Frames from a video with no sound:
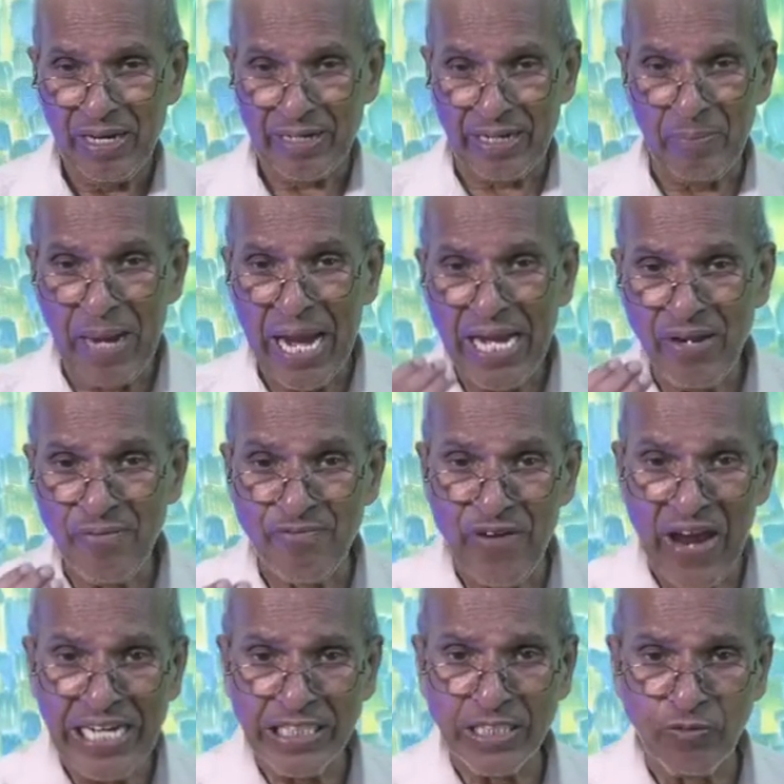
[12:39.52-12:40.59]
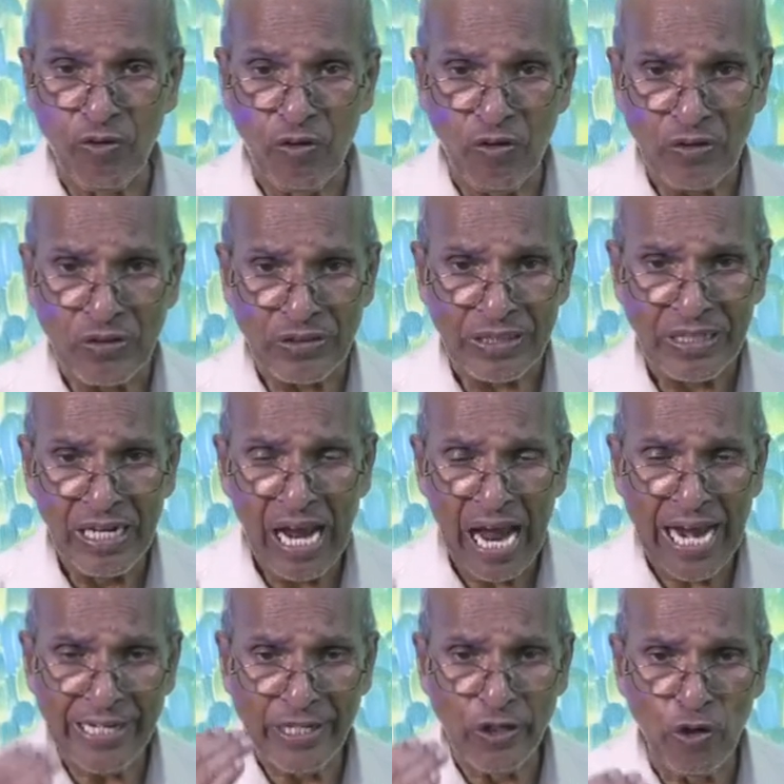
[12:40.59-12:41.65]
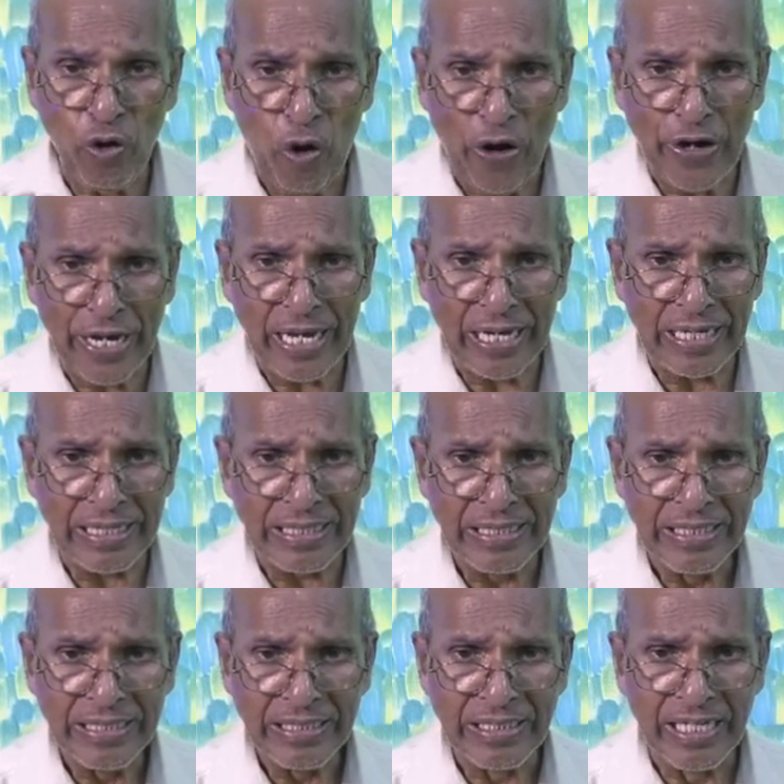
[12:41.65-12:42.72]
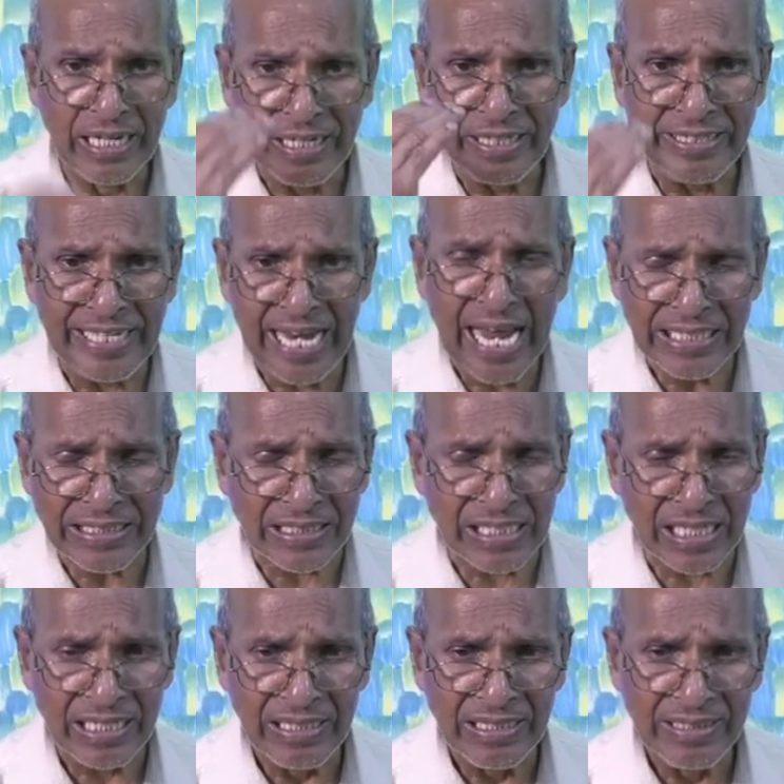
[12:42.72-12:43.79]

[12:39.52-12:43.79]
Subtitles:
Remain faithful and loyal till death.